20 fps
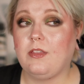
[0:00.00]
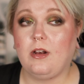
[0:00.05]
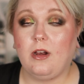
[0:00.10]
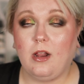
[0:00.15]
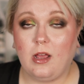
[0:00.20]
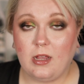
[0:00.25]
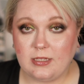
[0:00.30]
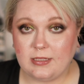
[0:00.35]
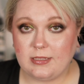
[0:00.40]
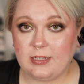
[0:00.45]
The
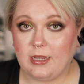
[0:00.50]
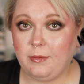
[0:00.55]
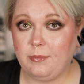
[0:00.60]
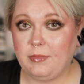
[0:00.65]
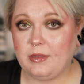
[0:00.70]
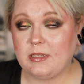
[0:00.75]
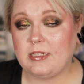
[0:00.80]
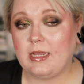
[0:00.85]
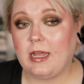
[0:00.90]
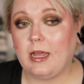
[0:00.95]
last
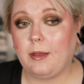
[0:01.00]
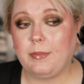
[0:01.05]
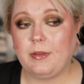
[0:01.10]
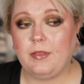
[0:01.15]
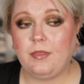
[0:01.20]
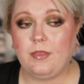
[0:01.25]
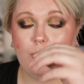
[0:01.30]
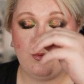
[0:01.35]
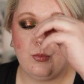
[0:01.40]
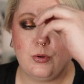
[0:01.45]
time this
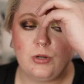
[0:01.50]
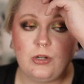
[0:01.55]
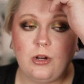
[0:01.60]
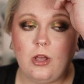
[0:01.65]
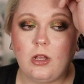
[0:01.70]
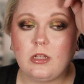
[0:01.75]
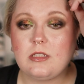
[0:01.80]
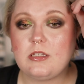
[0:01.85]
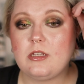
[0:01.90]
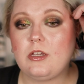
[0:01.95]
happened, they were
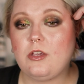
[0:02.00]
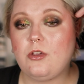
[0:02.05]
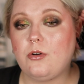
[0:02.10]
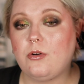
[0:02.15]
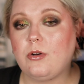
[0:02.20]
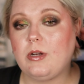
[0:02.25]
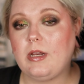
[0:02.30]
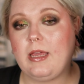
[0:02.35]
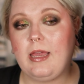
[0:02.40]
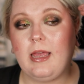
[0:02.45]
not
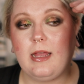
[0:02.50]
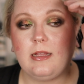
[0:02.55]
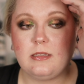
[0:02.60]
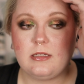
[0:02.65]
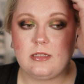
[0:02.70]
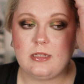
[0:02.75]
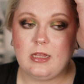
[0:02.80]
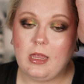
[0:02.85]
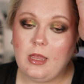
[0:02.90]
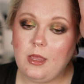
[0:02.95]
secured
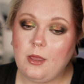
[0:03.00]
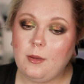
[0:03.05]
against